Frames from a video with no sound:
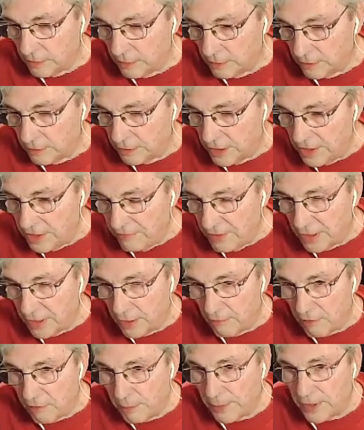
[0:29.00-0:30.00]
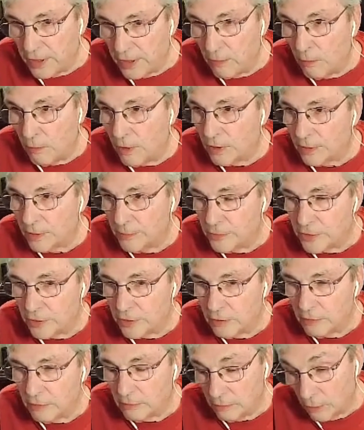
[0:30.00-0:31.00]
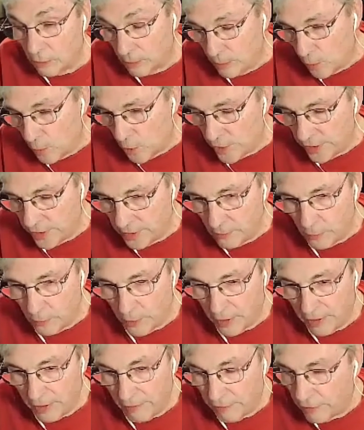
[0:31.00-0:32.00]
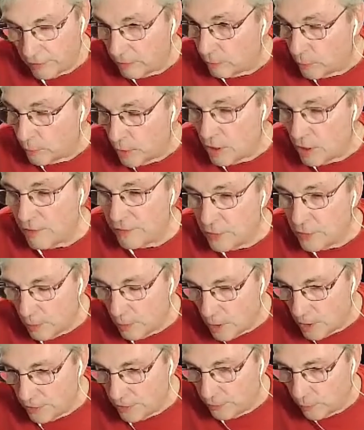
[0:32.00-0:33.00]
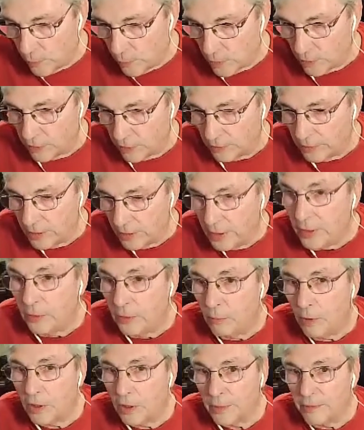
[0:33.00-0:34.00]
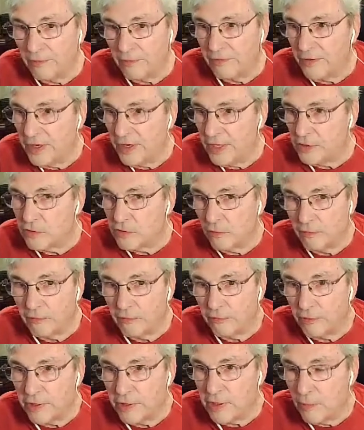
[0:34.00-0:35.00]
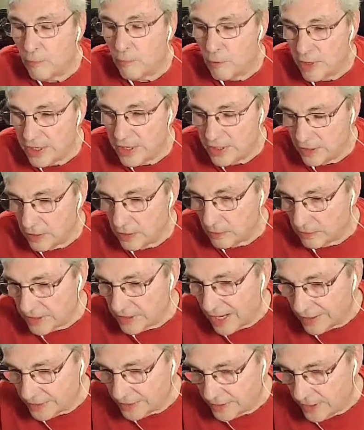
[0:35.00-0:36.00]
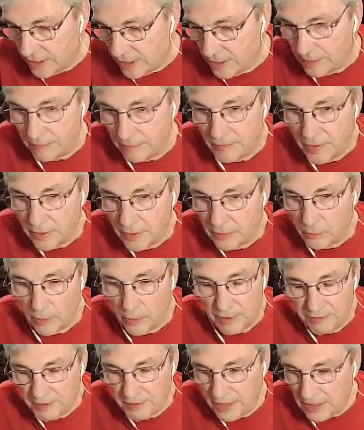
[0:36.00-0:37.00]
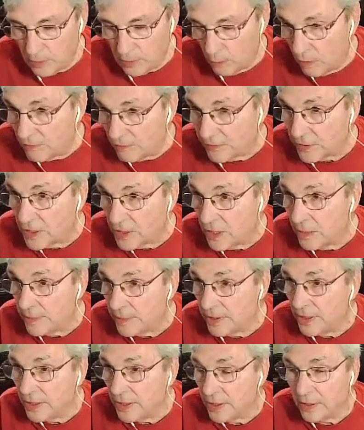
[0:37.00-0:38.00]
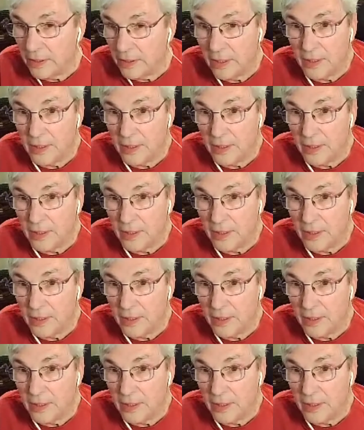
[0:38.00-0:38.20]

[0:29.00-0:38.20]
Good evening, everybody, and welcome to, or morning, wherever you are in the world. Welcome to financialfreedomradio.com. I want to thank you all for coming and